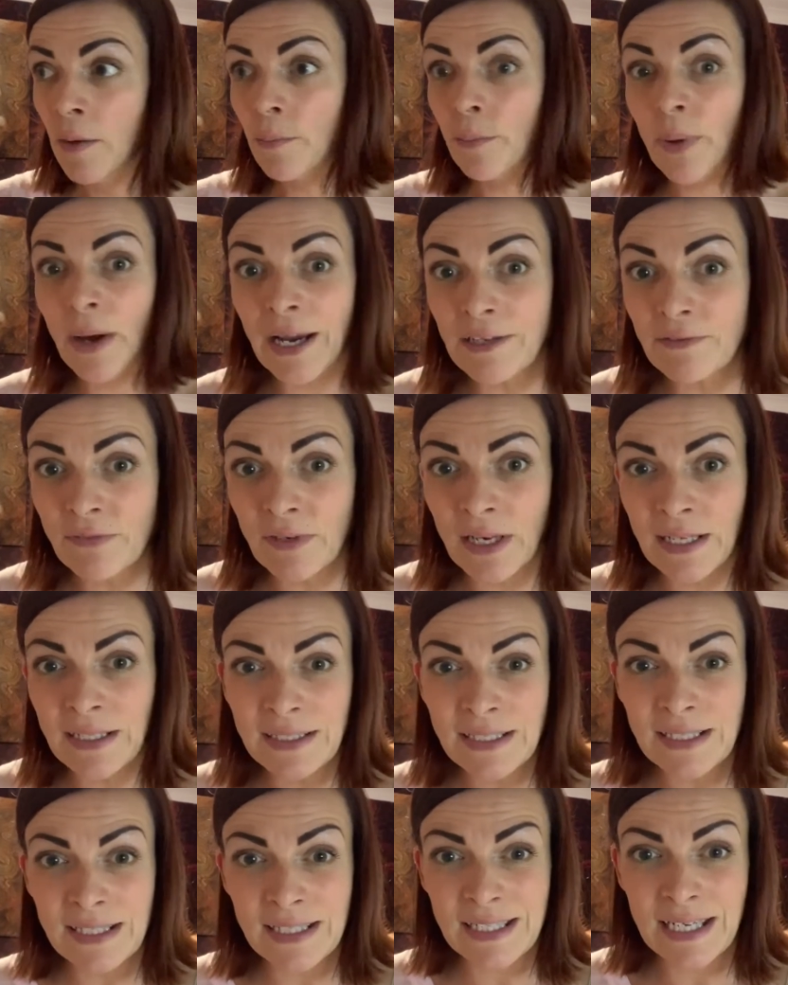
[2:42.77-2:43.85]

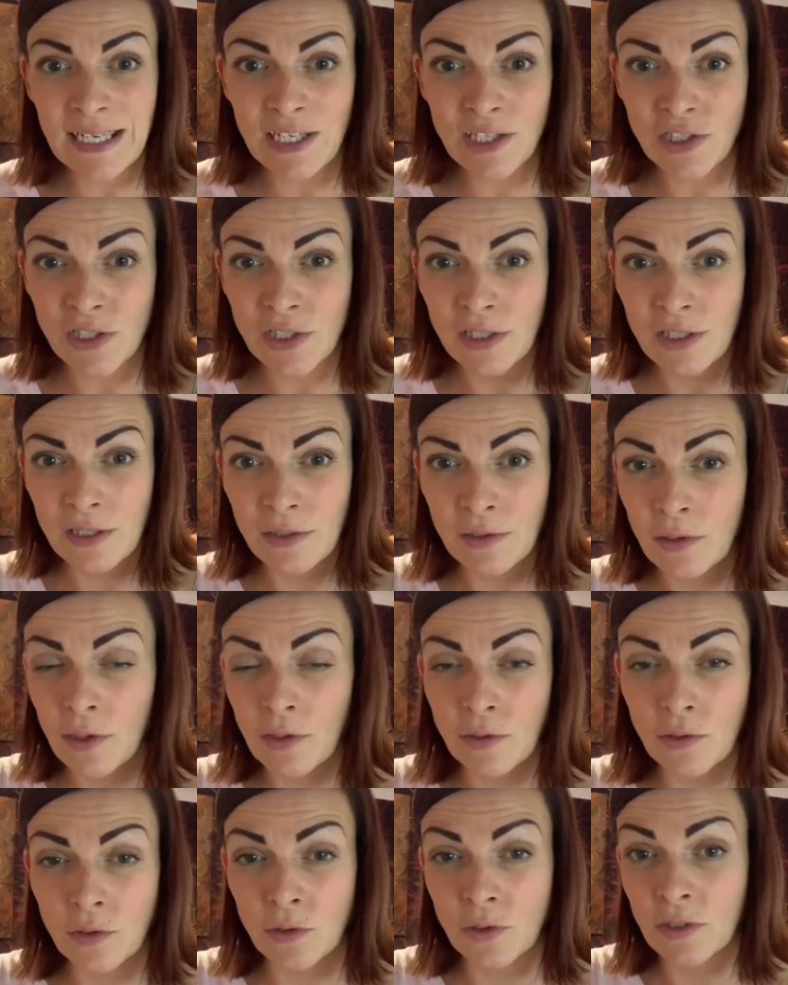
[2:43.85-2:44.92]
pain-related seizures
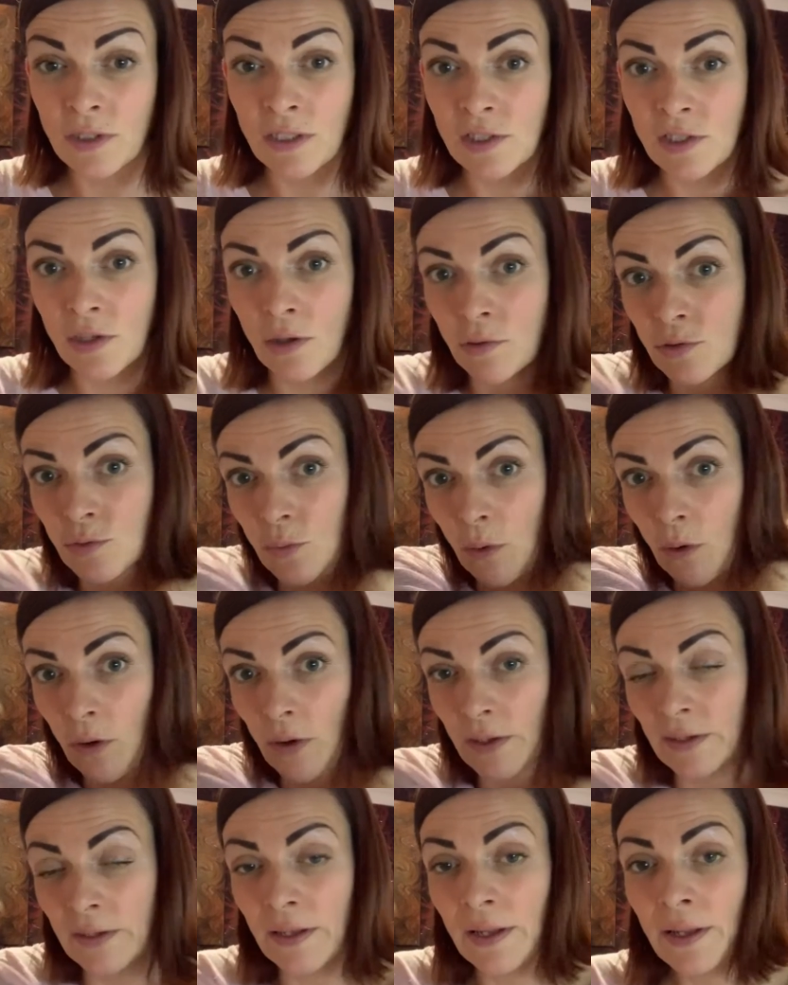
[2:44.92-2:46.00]
and goodness knows what,
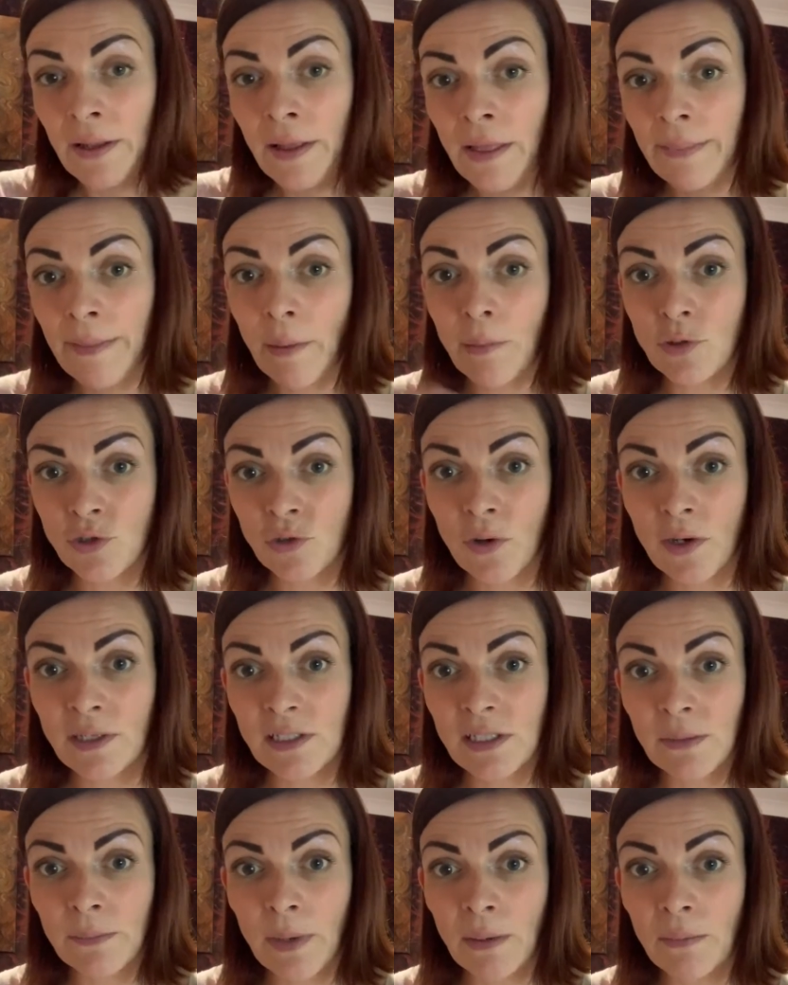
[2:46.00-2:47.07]
and they were trying
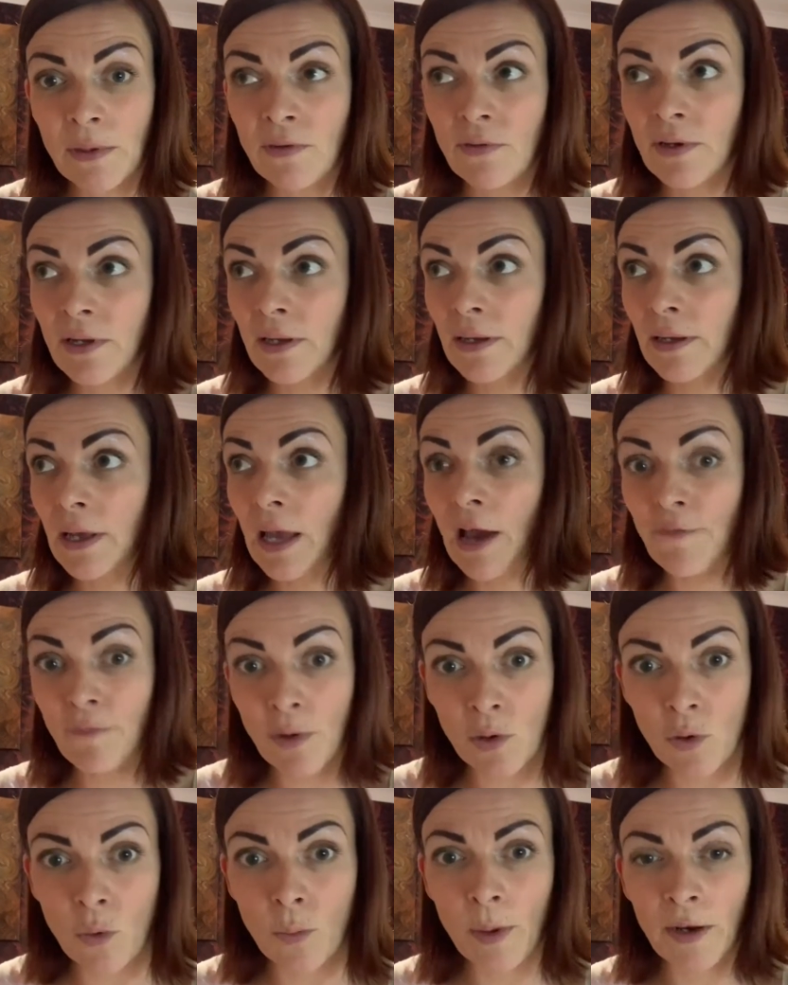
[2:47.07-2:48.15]
to make me have my
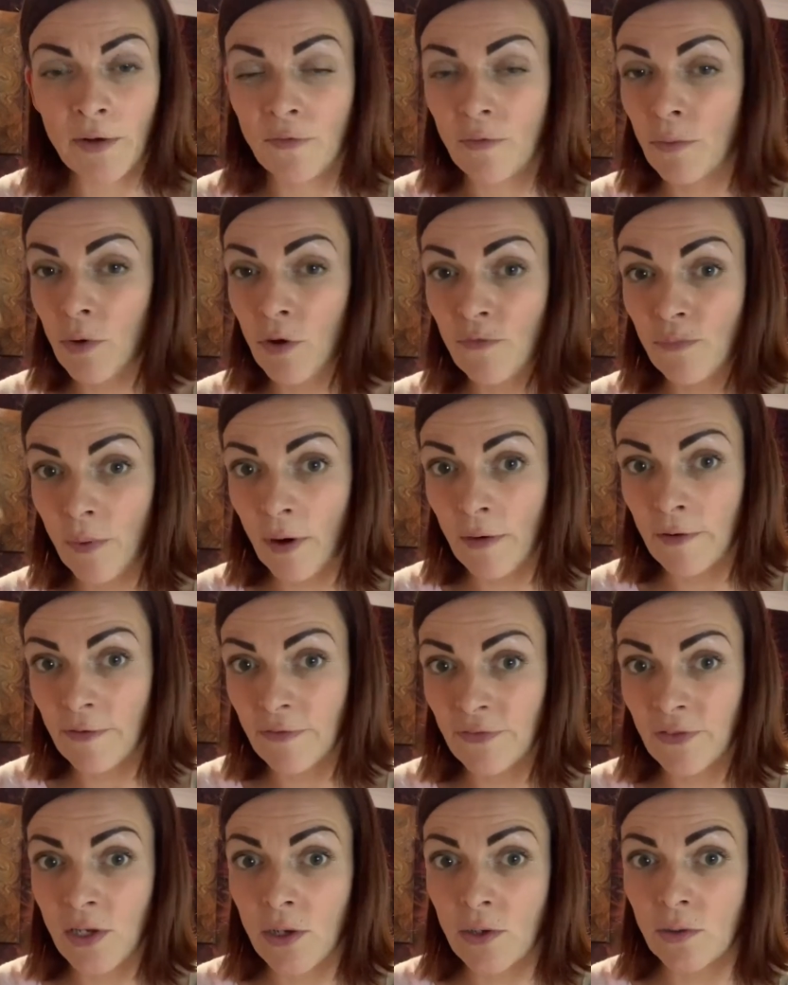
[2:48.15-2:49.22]
gallbladder removed, but I
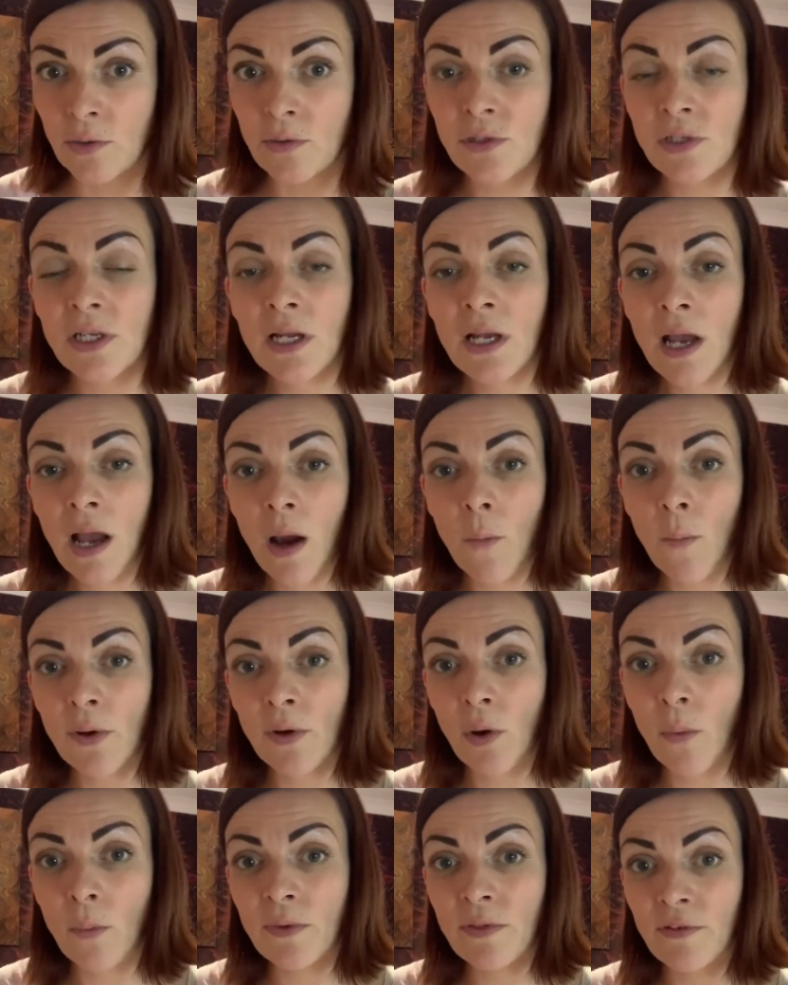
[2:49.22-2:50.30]
refused and went
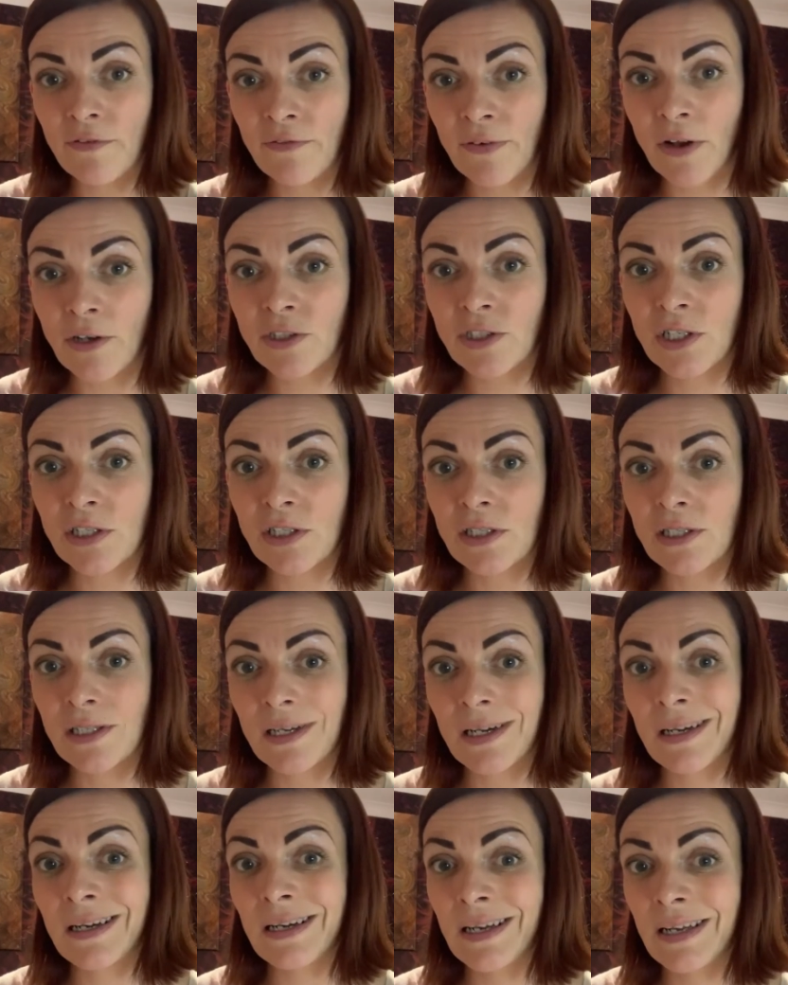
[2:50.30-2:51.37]
on with the flushes to
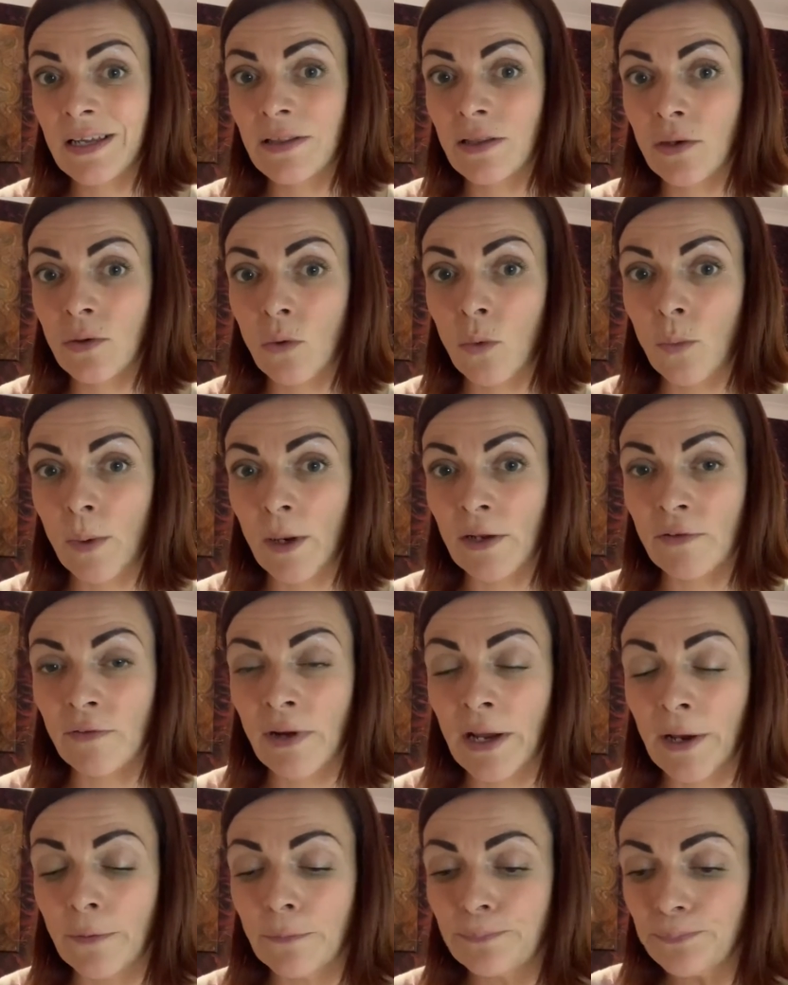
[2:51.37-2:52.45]
clear the gallbladder
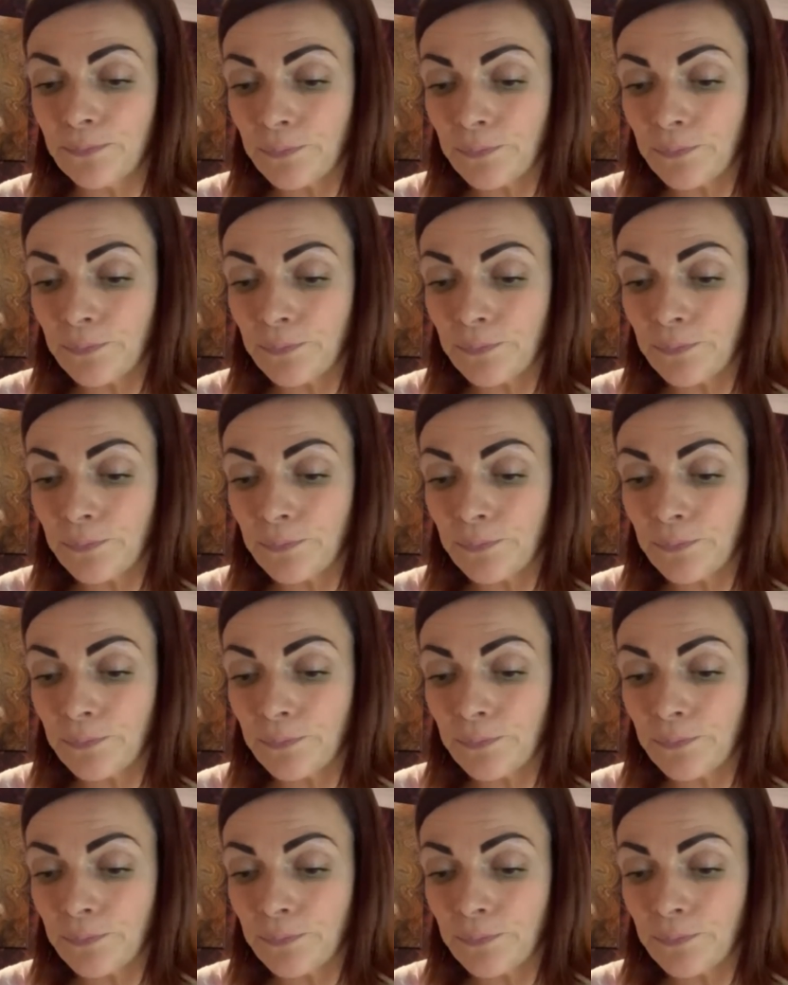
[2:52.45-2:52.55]
out.